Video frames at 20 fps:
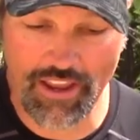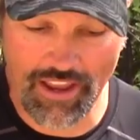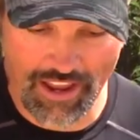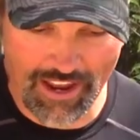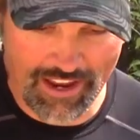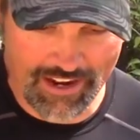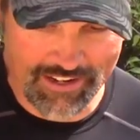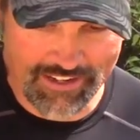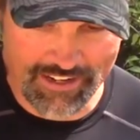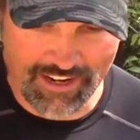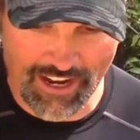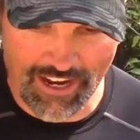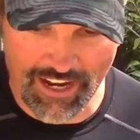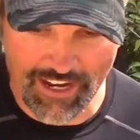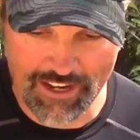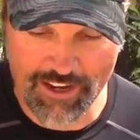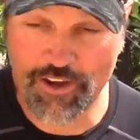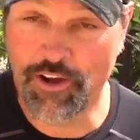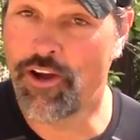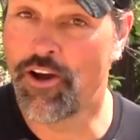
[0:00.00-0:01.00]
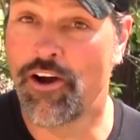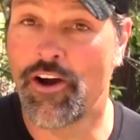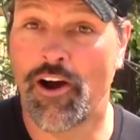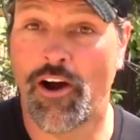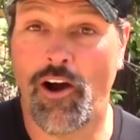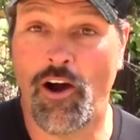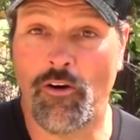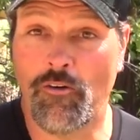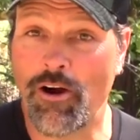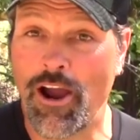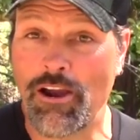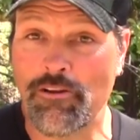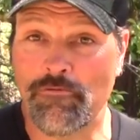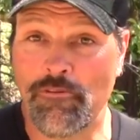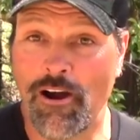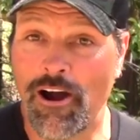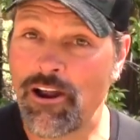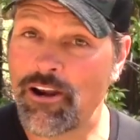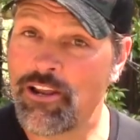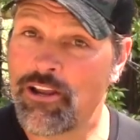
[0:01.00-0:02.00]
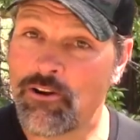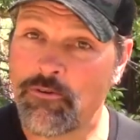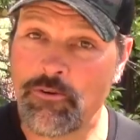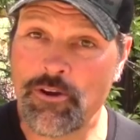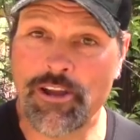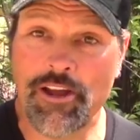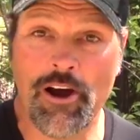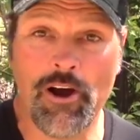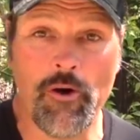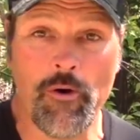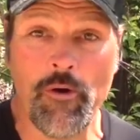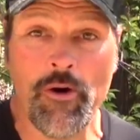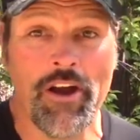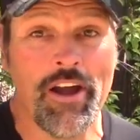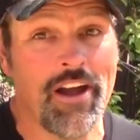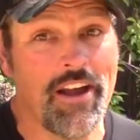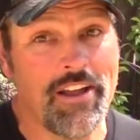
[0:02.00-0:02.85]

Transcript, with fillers: And uh, all right, Ron, here we go.